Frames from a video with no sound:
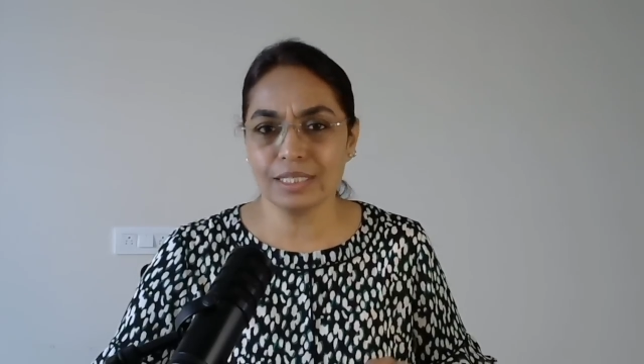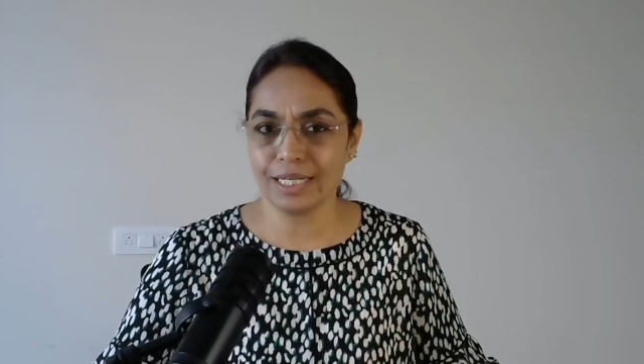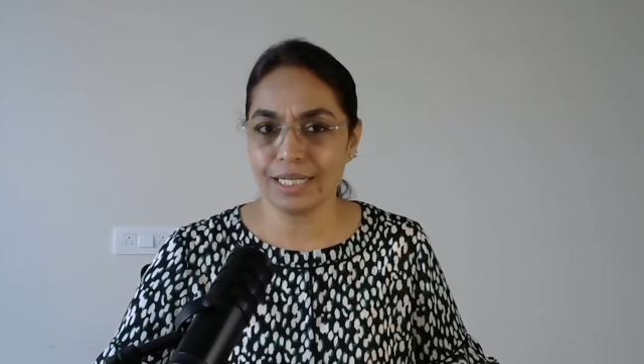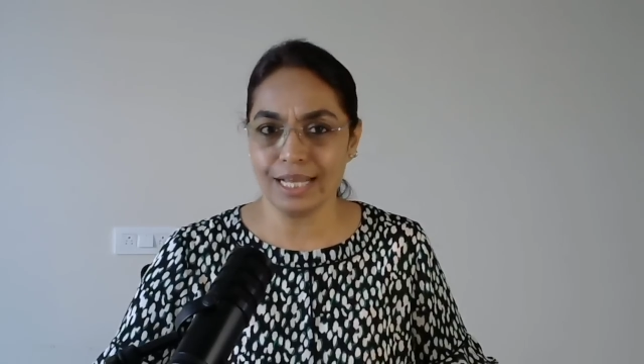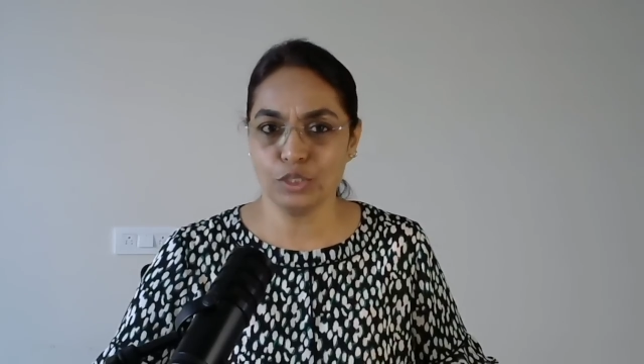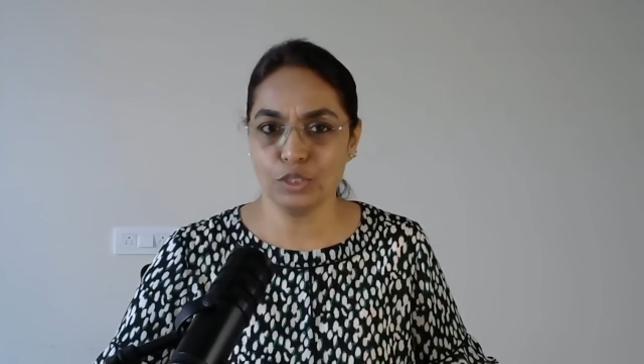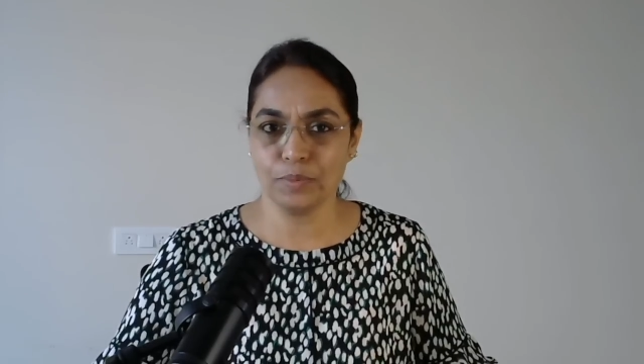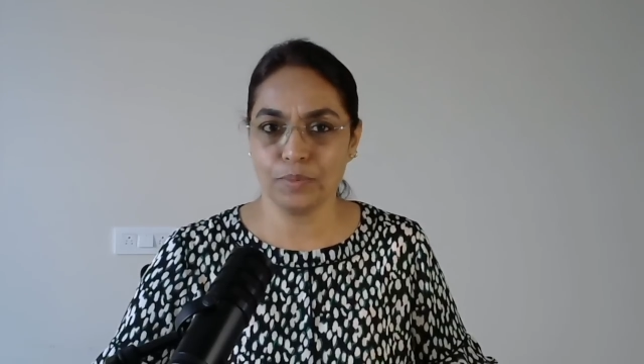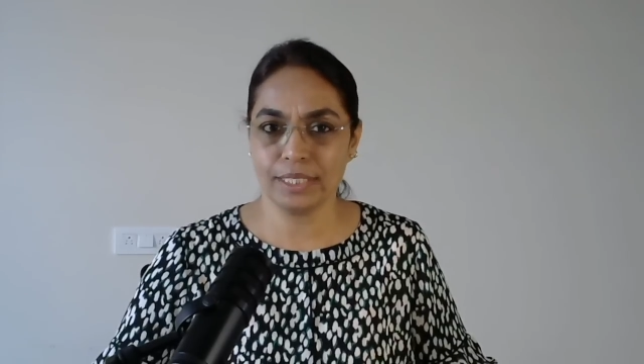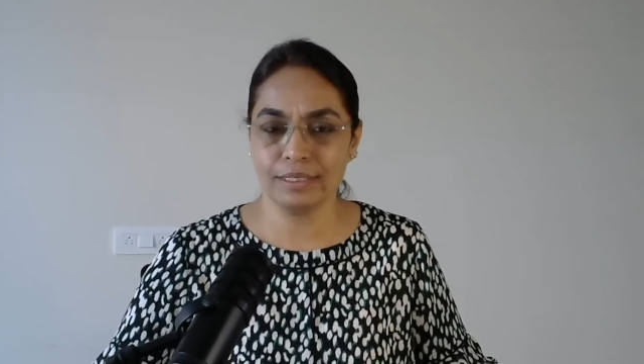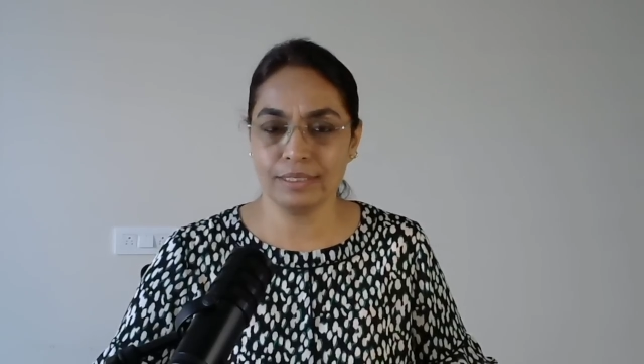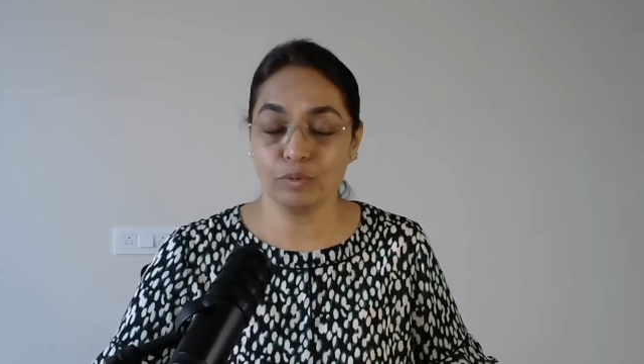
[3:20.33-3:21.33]

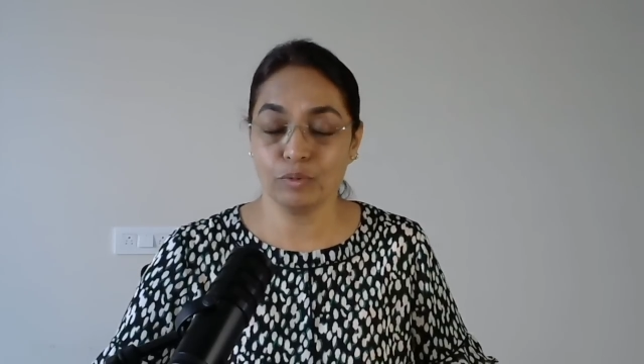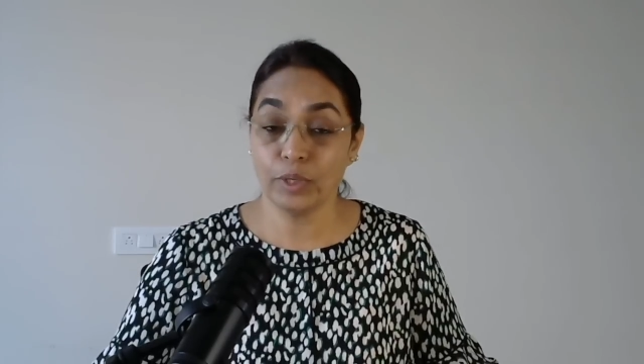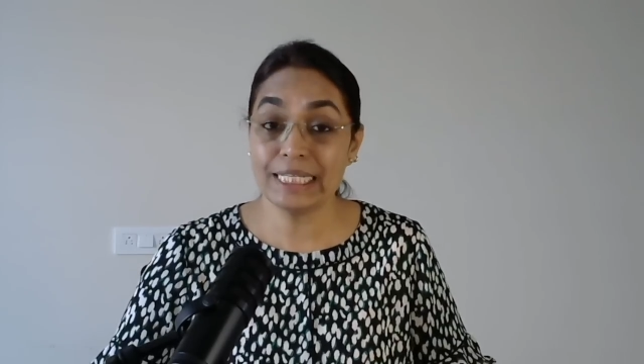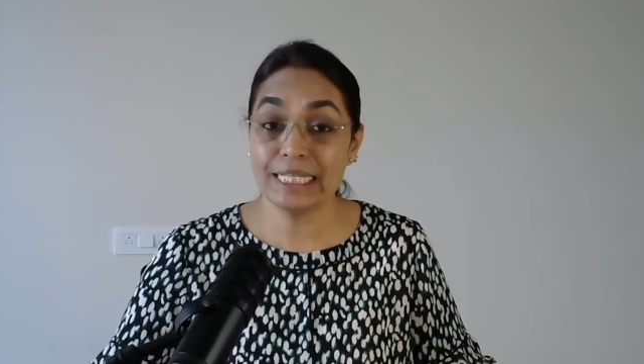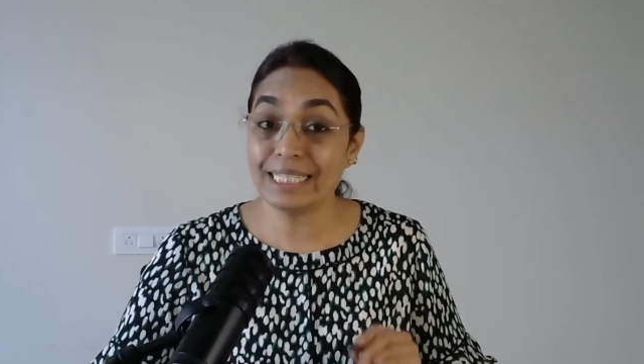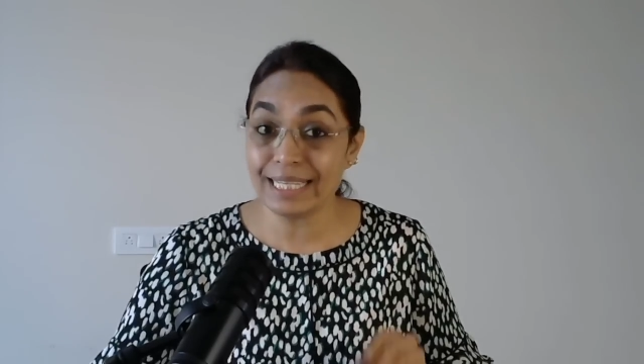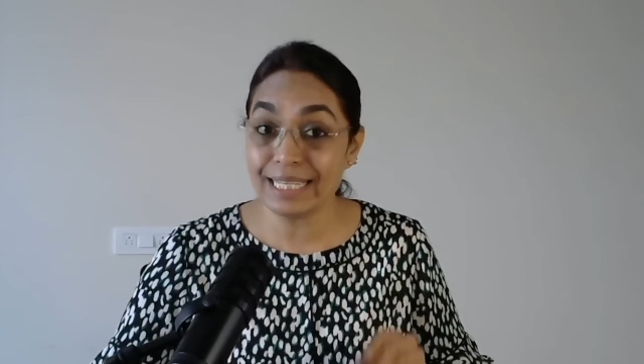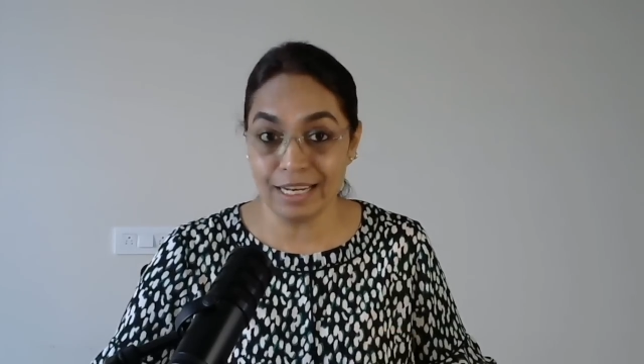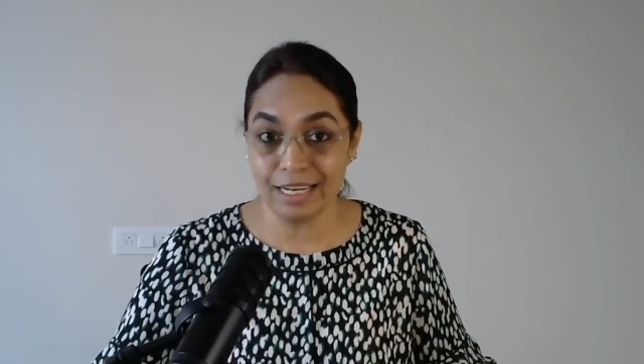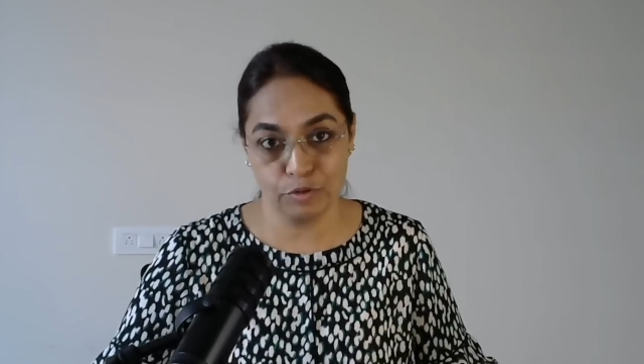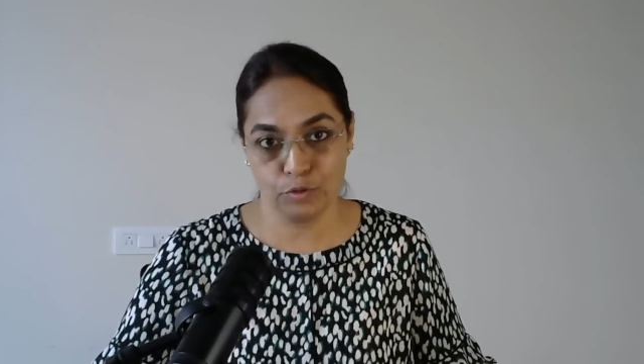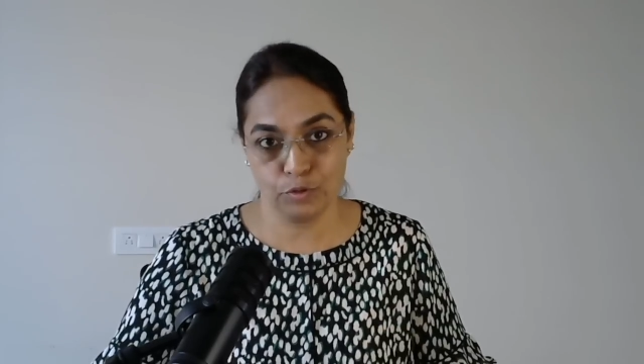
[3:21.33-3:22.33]
attachments with
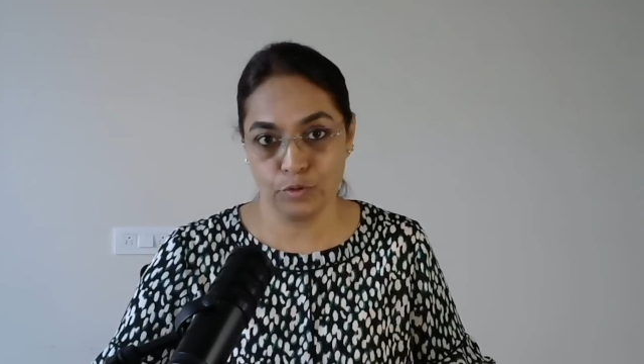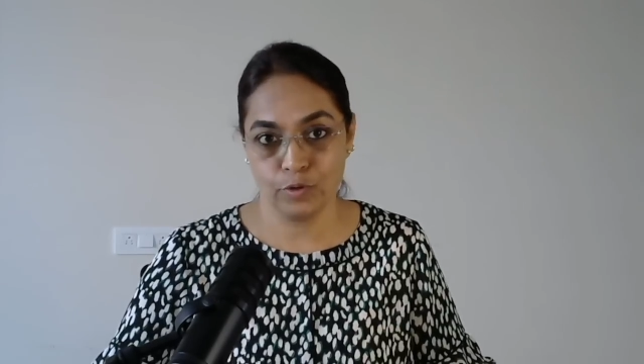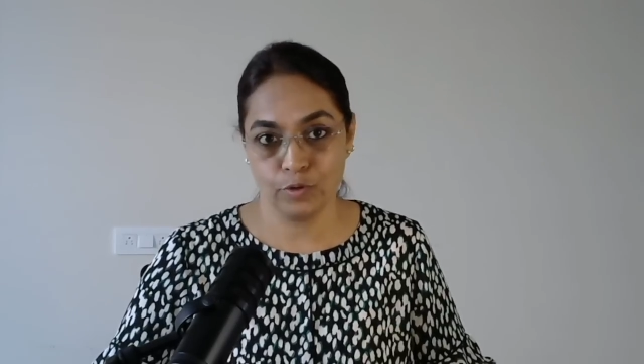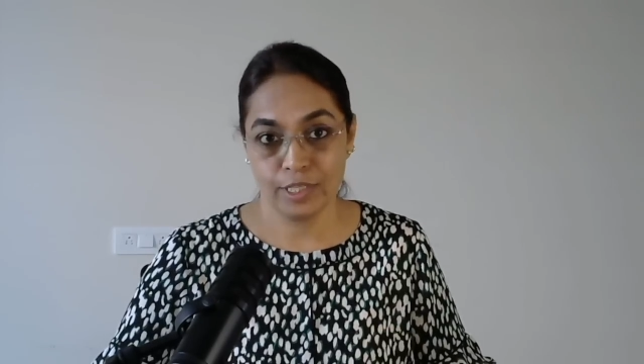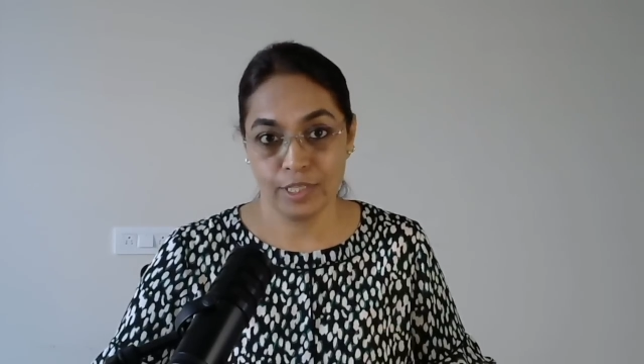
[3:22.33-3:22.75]
self,